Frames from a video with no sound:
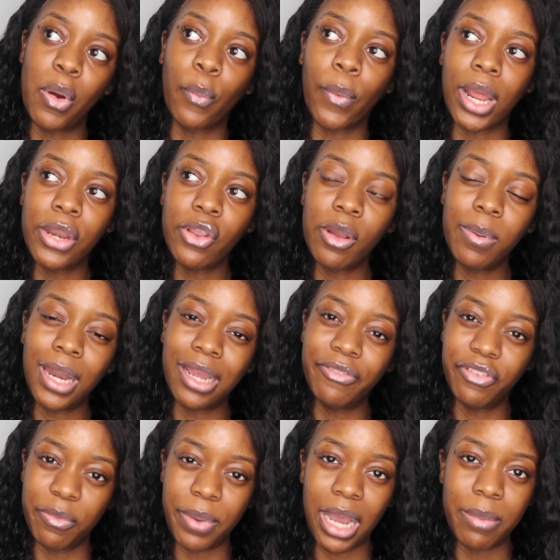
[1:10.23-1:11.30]
when you're applying
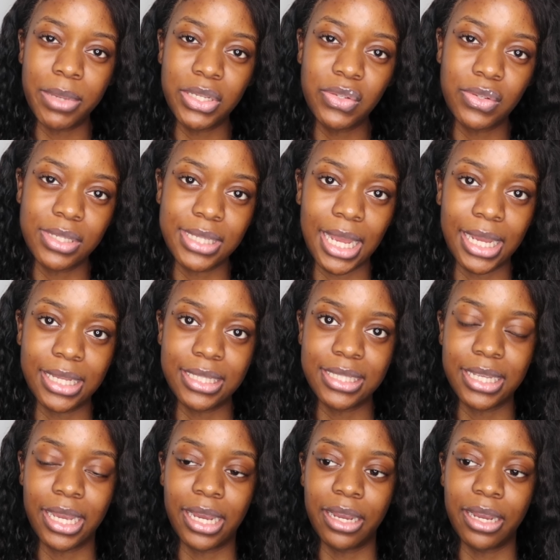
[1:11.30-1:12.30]
for biomedical science,